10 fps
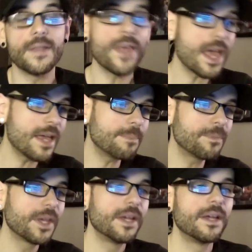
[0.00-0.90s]
And then
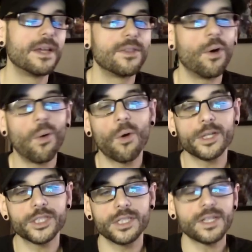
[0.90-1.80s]
the whole
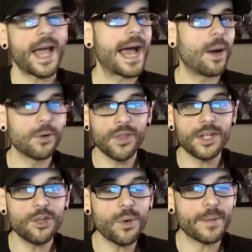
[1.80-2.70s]
question is, how do they
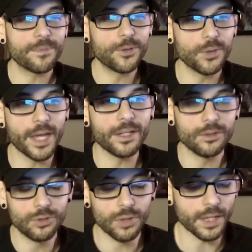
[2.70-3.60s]
do it? Do they
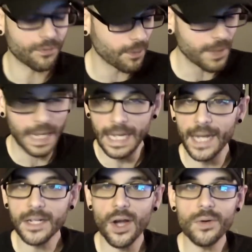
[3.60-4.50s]
do they from the
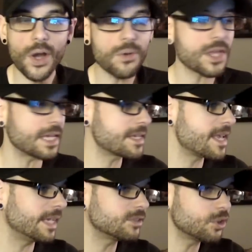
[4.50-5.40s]
get-go know they
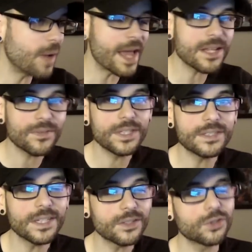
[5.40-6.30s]
can't do any of these
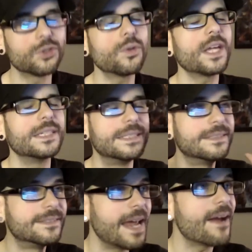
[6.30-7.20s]
things, or do they
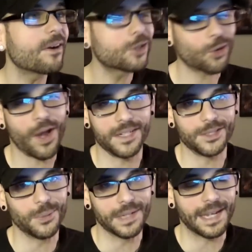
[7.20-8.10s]
dare try to
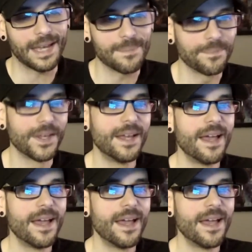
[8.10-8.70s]
do it again?